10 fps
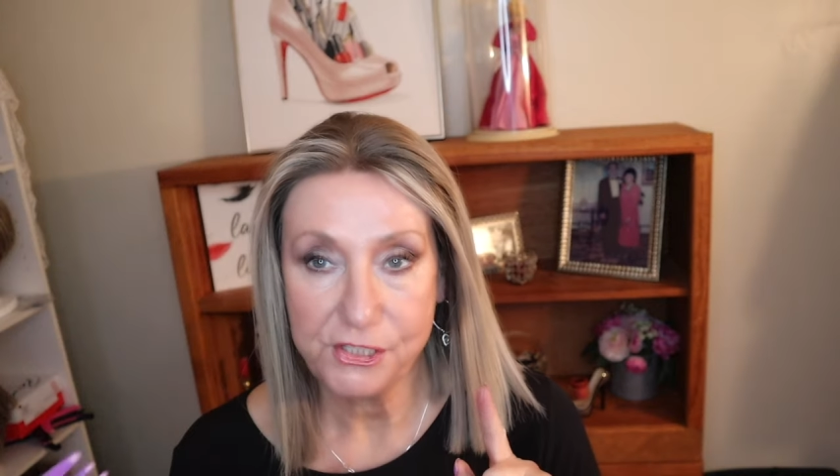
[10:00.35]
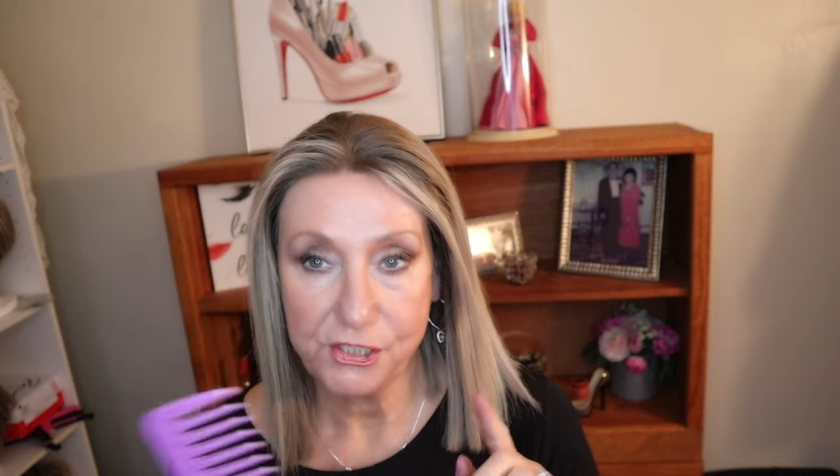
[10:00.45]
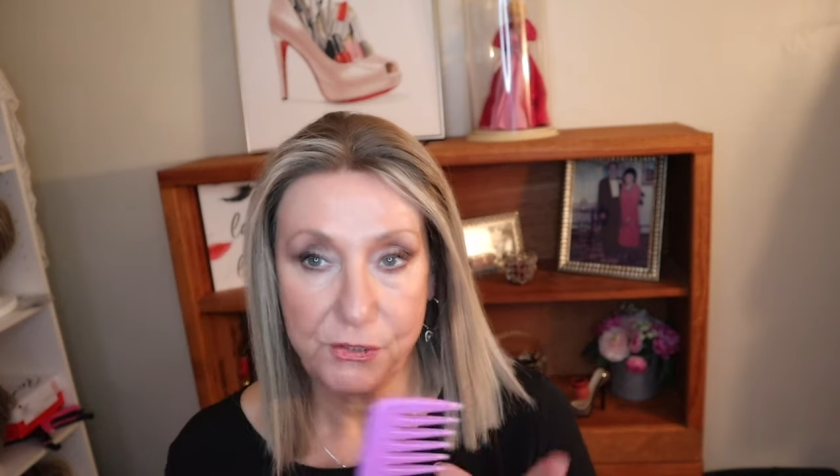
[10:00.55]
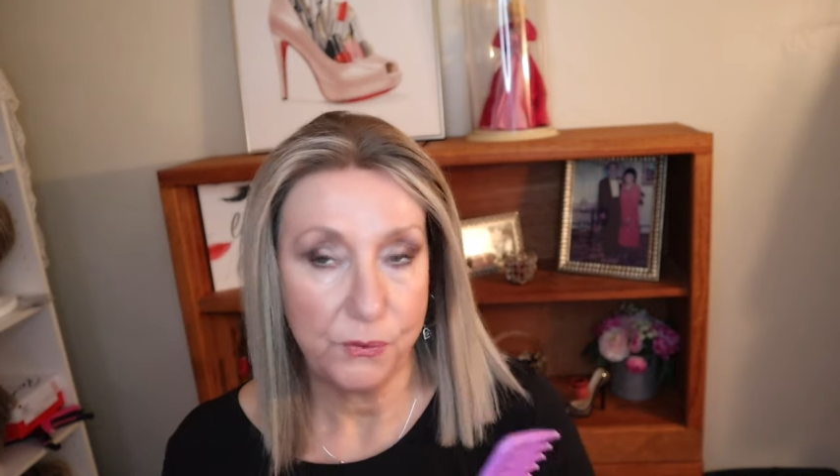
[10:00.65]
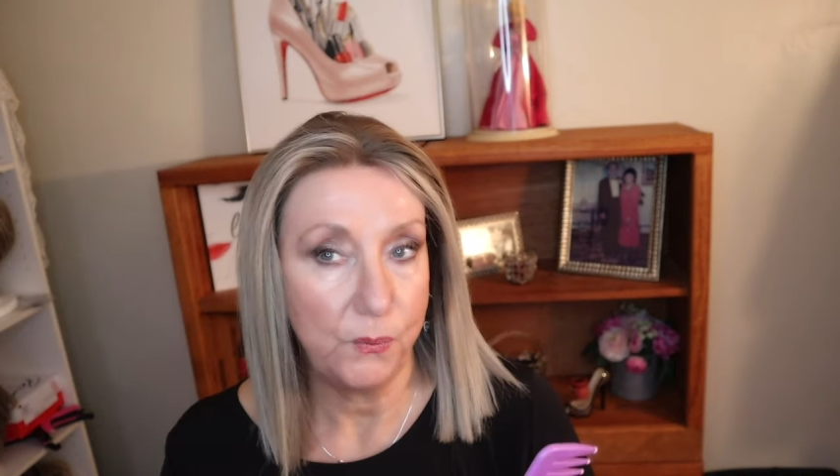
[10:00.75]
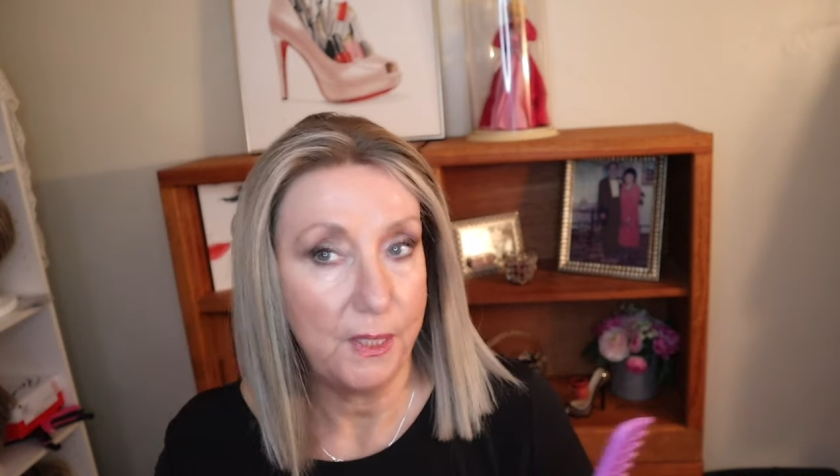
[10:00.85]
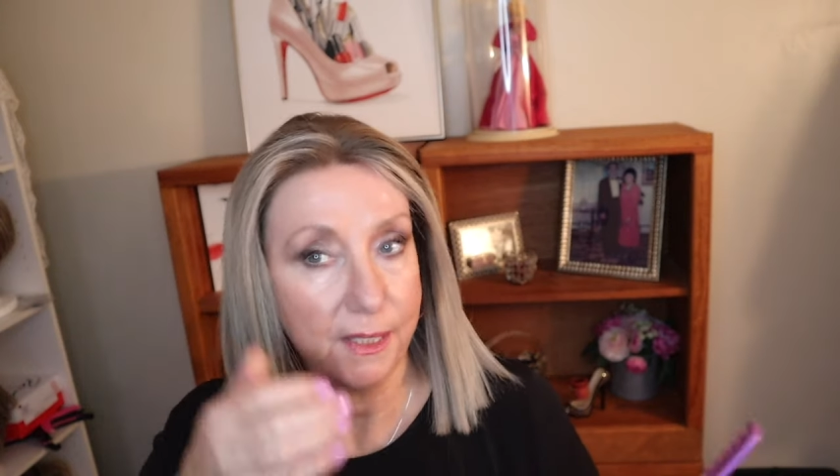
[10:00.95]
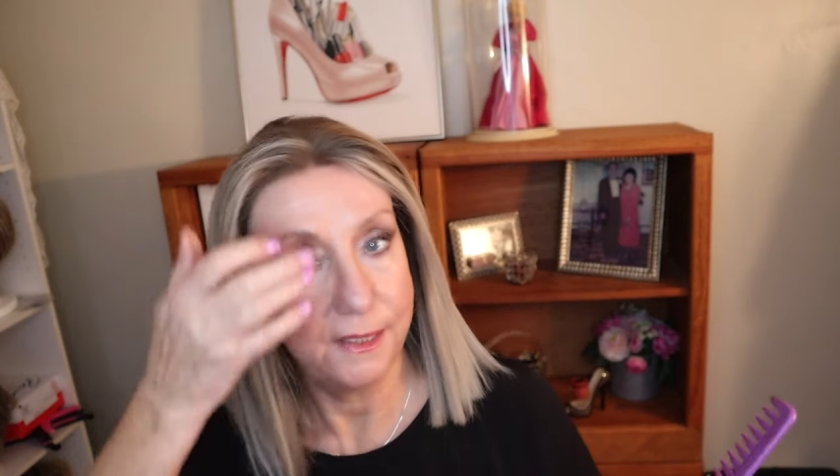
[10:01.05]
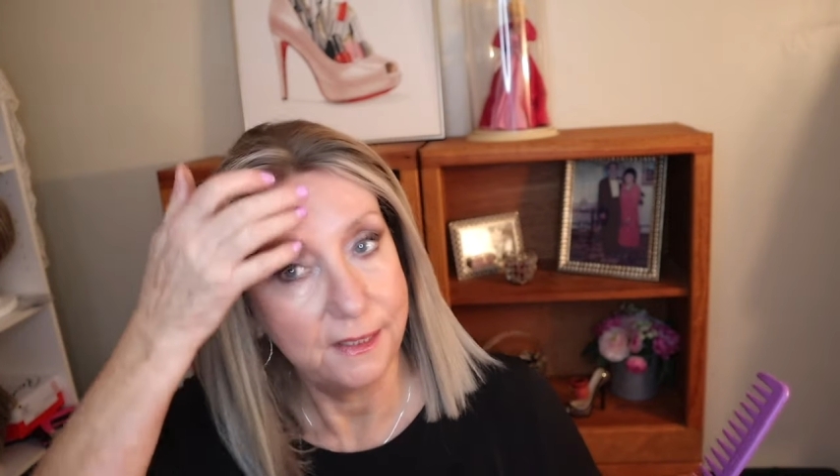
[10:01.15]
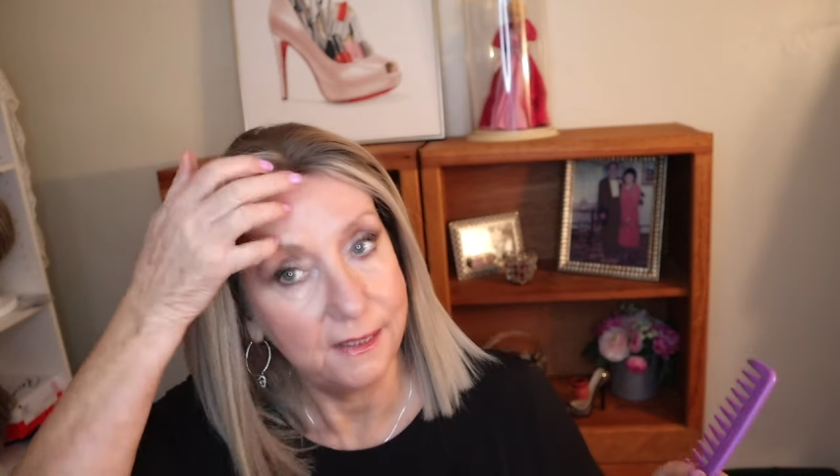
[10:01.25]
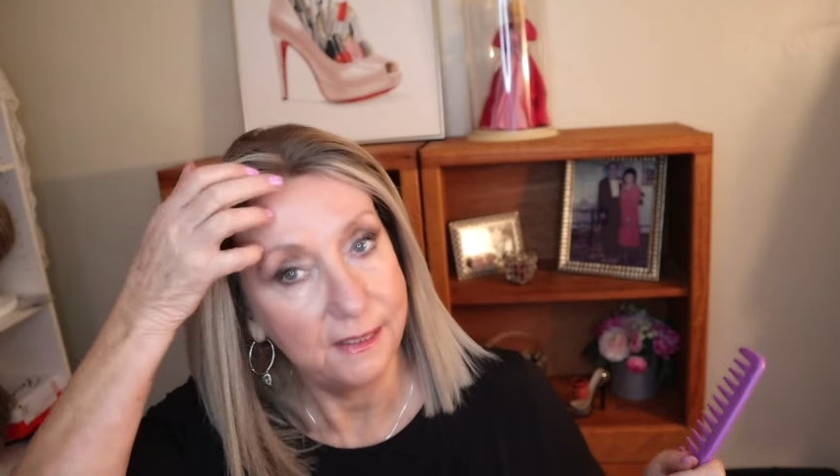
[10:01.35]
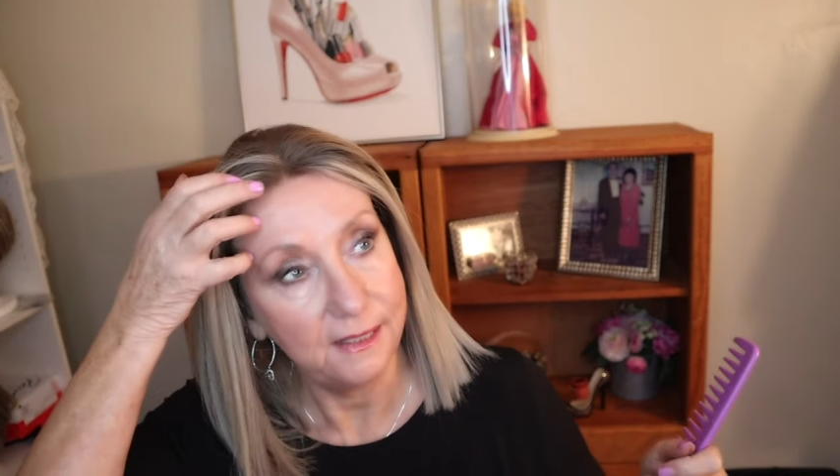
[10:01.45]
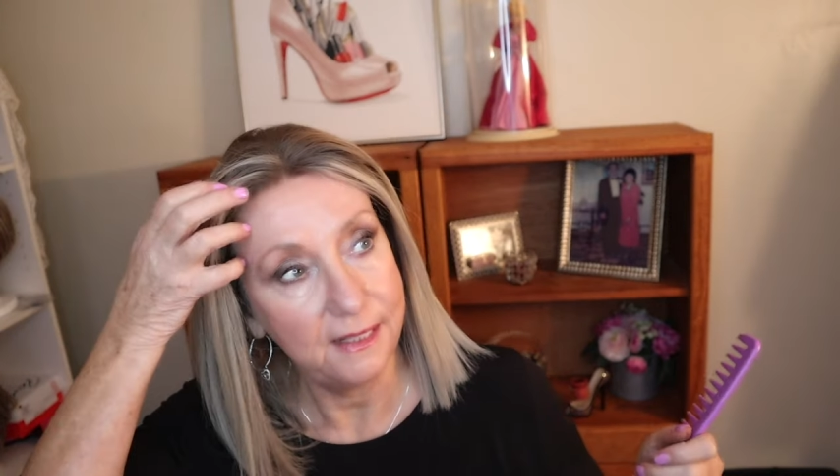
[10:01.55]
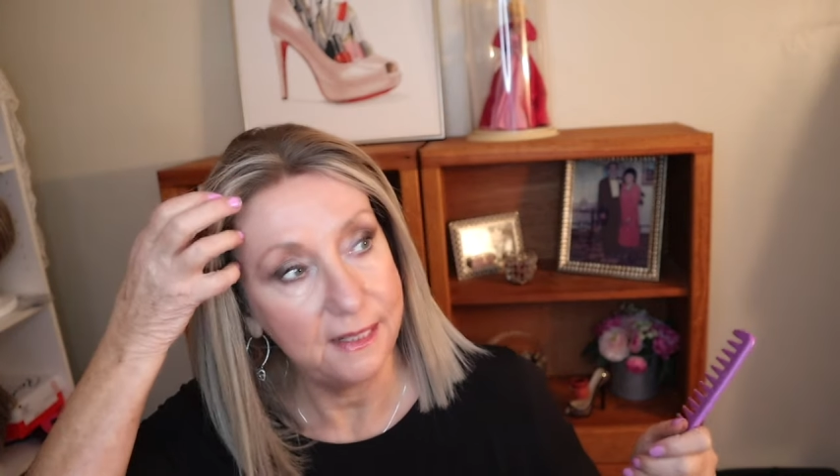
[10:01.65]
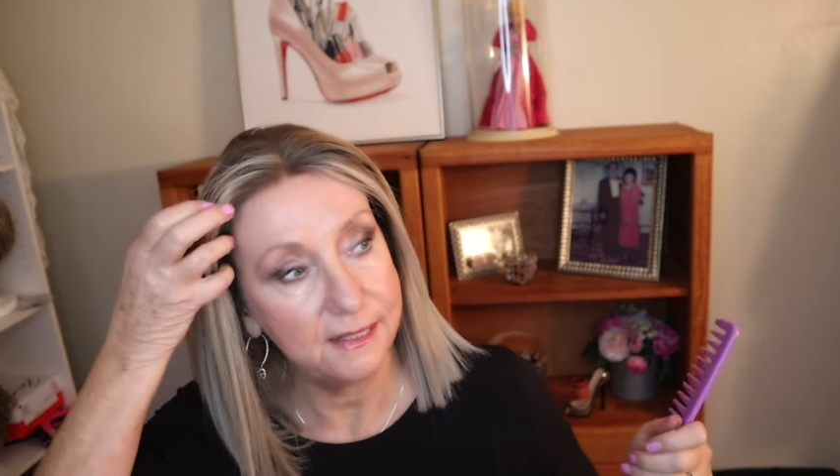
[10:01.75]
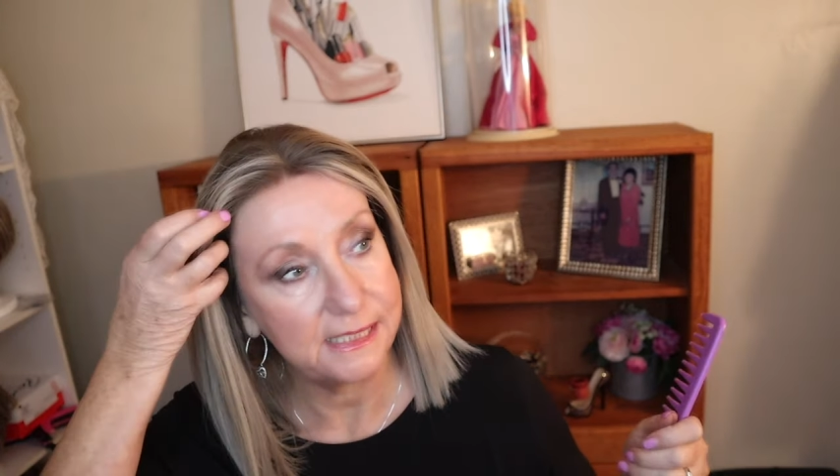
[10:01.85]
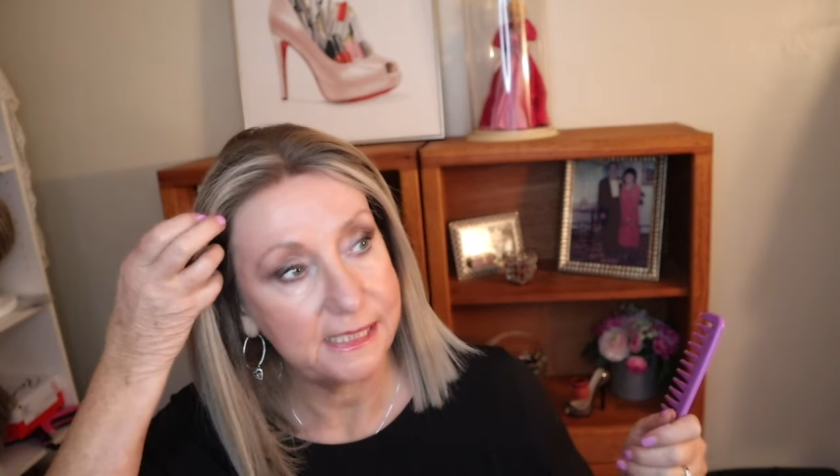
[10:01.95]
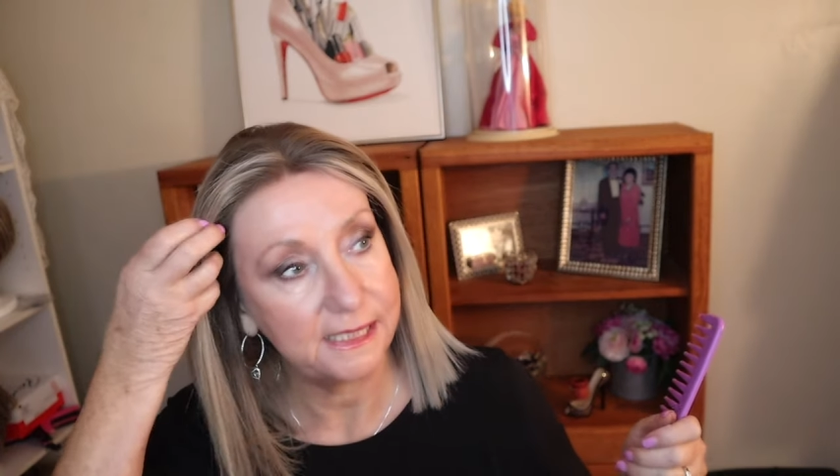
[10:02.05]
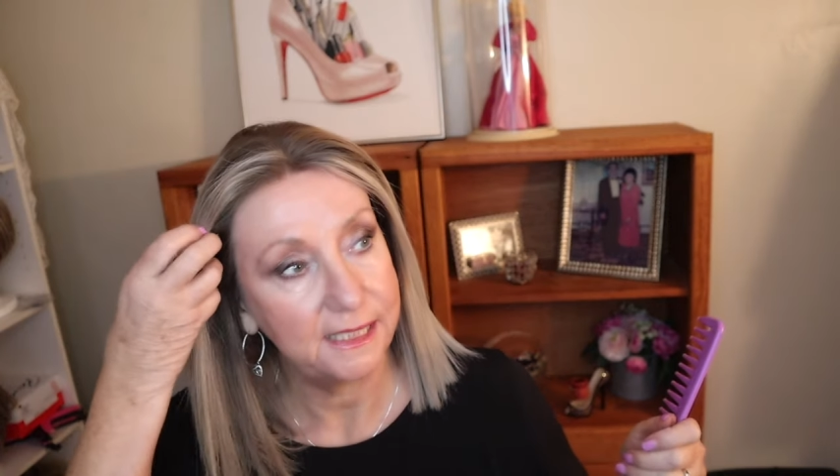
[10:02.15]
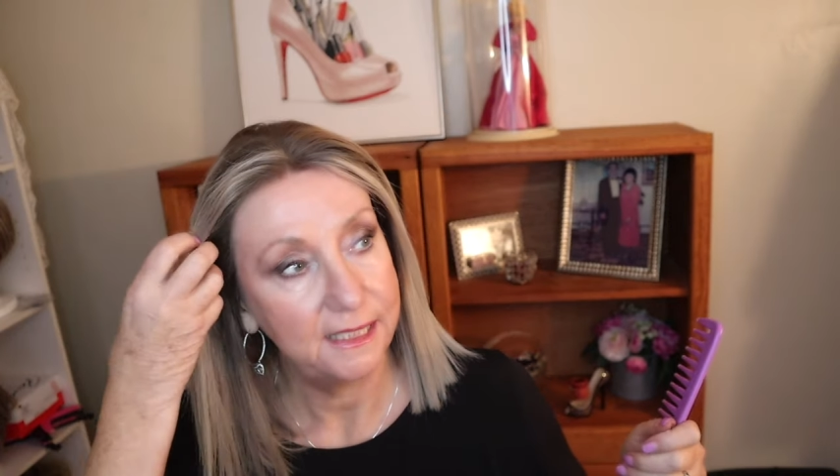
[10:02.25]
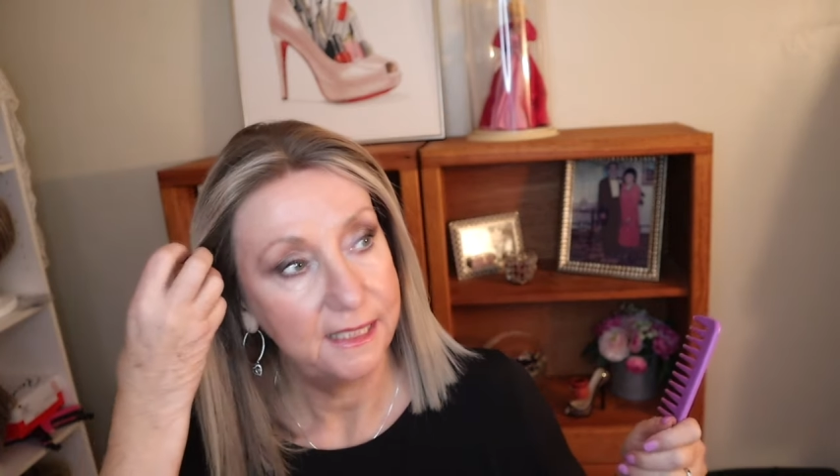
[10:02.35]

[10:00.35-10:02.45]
do is